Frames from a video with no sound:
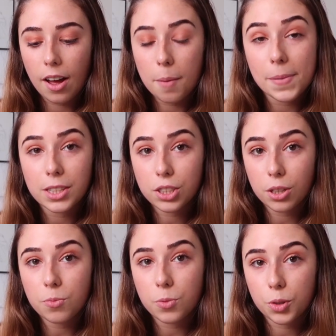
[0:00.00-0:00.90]
a
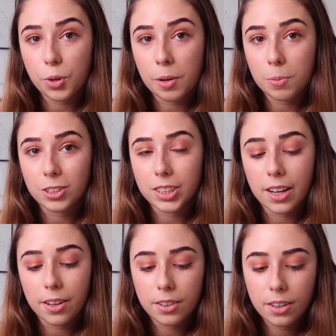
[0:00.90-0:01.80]
midterm for
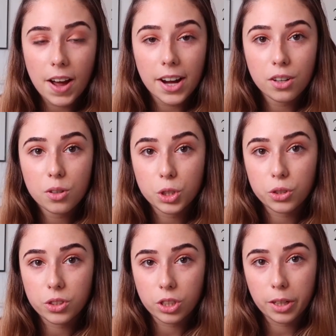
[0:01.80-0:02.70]
20%, final, which
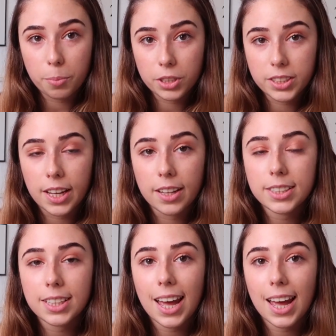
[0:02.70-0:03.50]
was 30%,